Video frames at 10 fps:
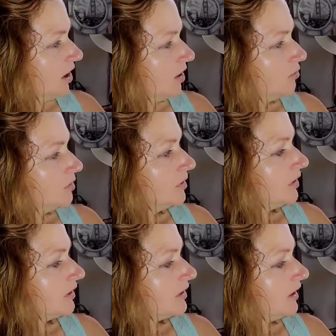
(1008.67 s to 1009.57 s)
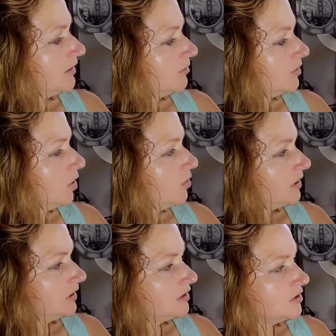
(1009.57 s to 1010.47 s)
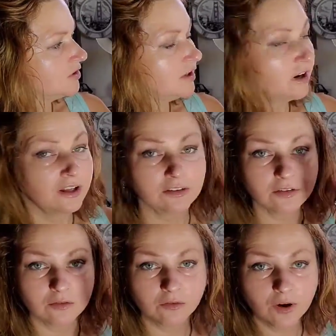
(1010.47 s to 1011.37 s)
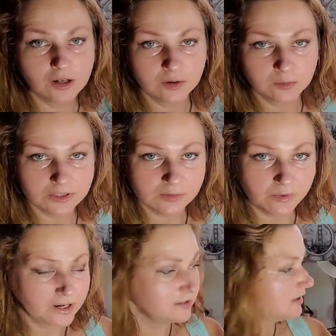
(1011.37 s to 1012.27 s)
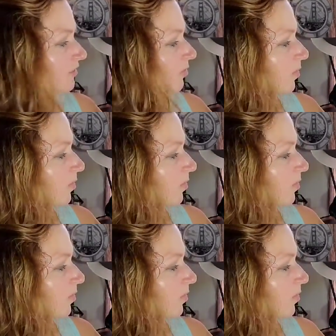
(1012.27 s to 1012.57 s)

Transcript: will kind of go into that further perspective.